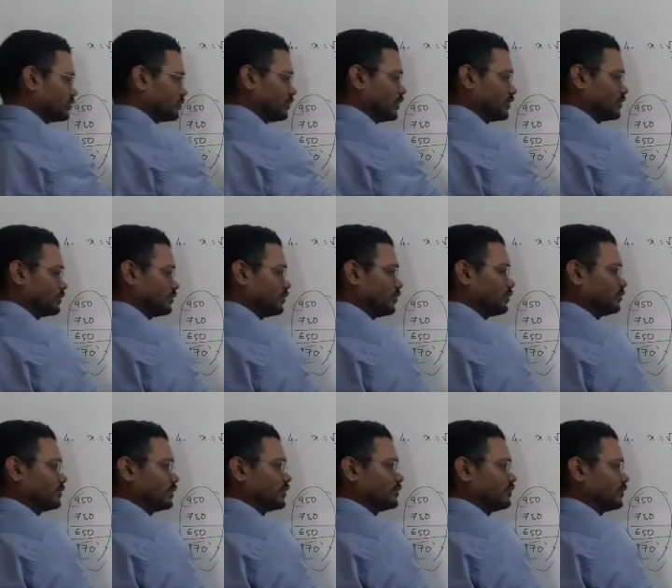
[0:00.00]
plus
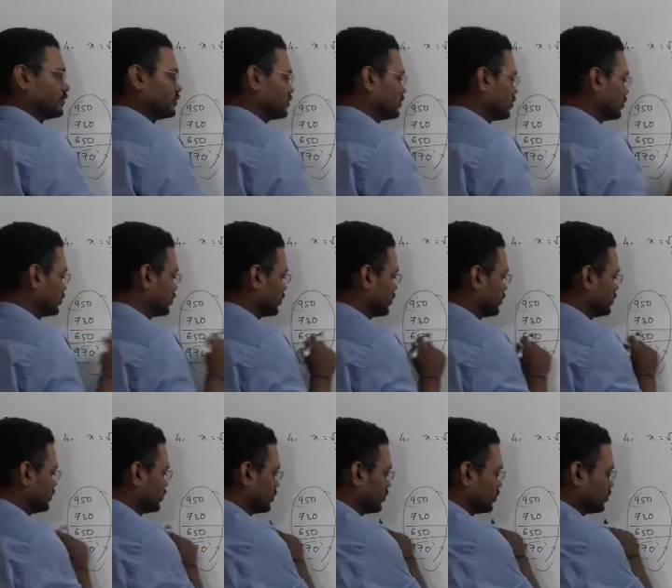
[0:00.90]
form, then
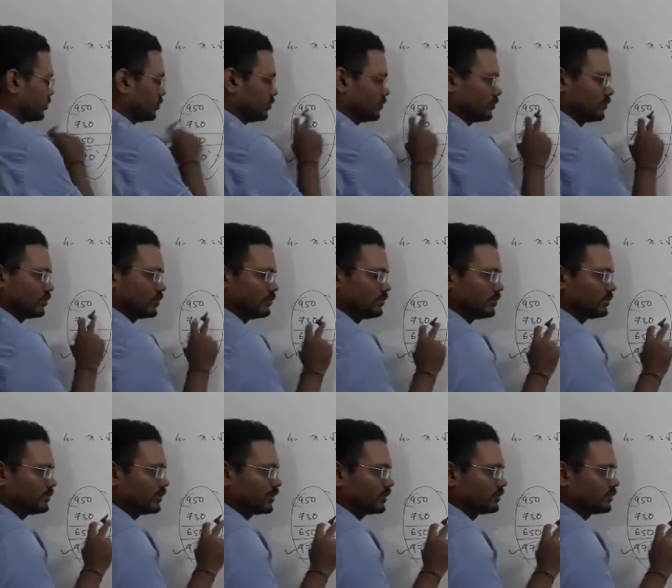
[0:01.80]
1030 will be
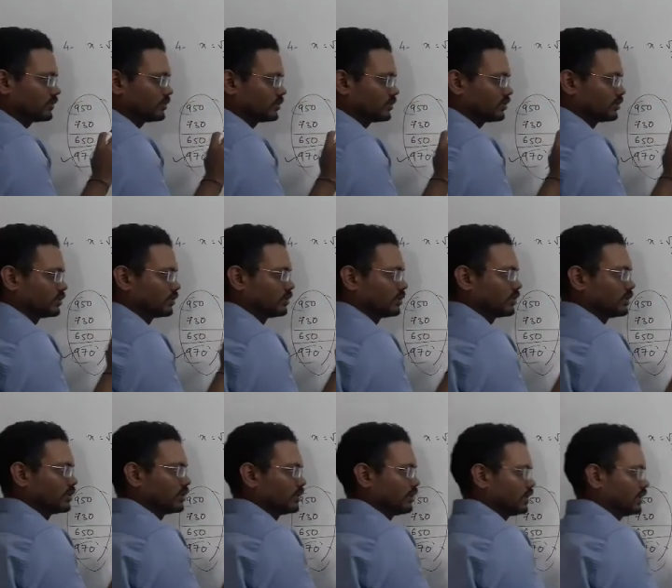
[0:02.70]
my answer.
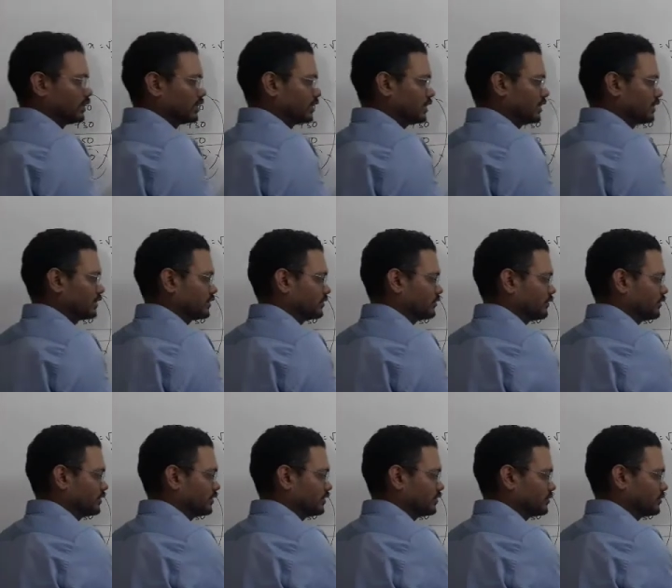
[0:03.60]
In case if
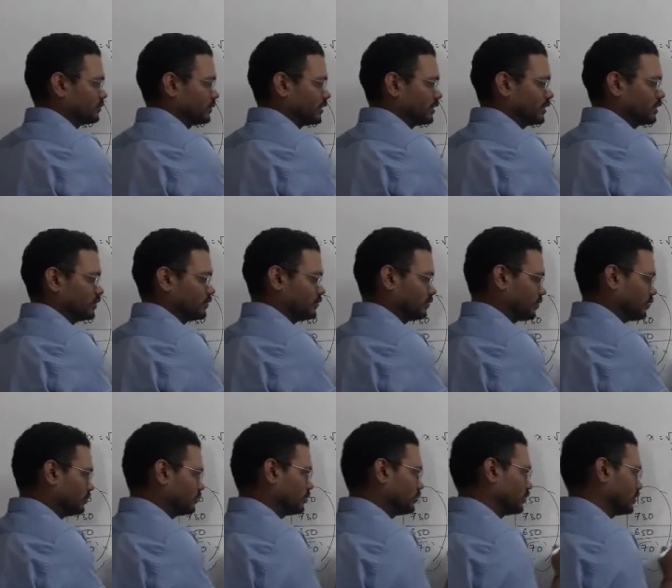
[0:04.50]
it is minus
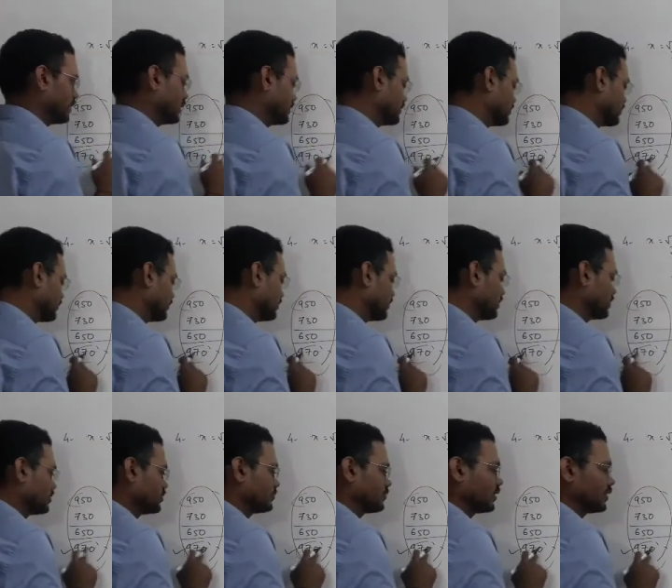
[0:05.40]
form, 970
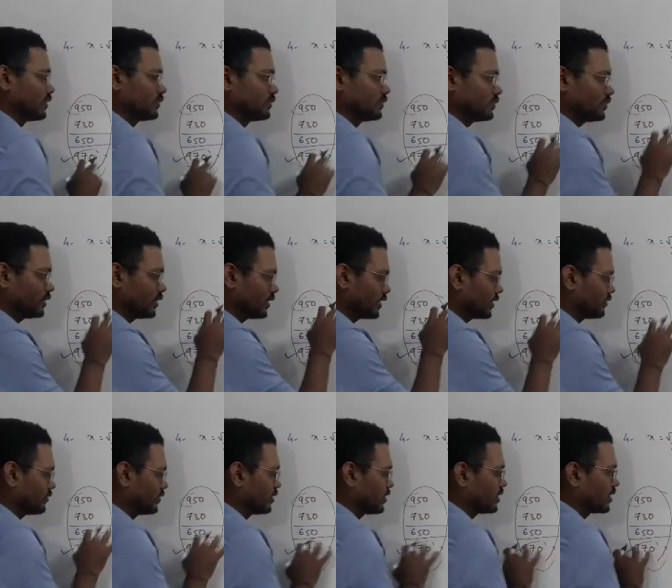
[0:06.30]
is my answer, and I
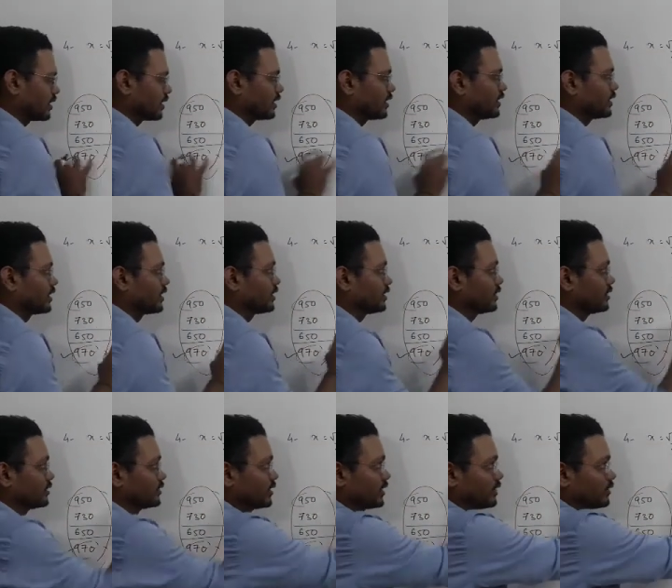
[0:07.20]
will directly take
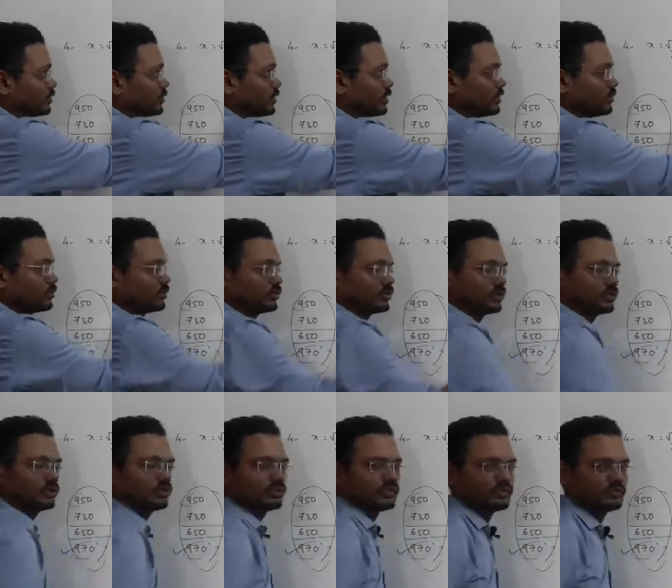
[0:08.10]
this. I don't need to see
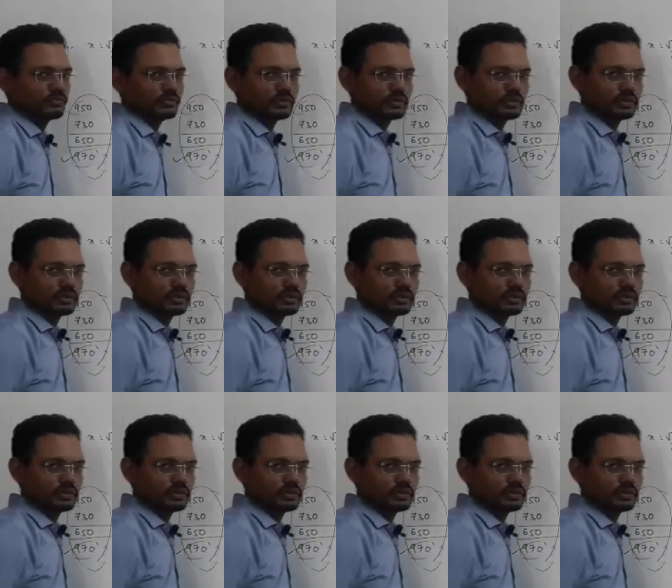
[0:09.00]
all of it.